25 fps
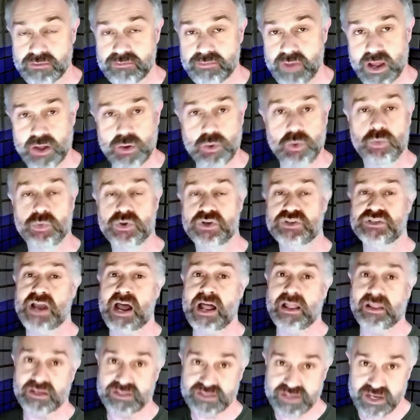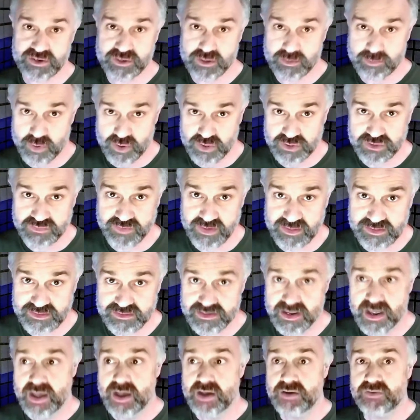by Ulrich Alexander Boschwitz
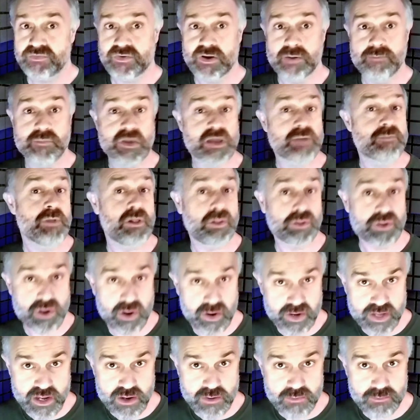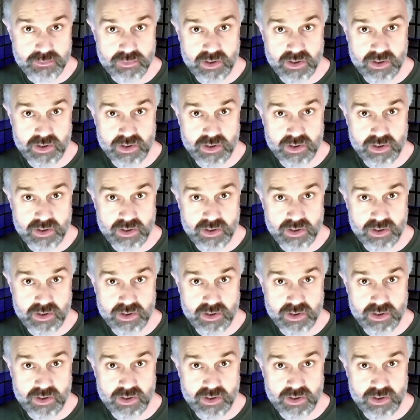from Macmillan Audio.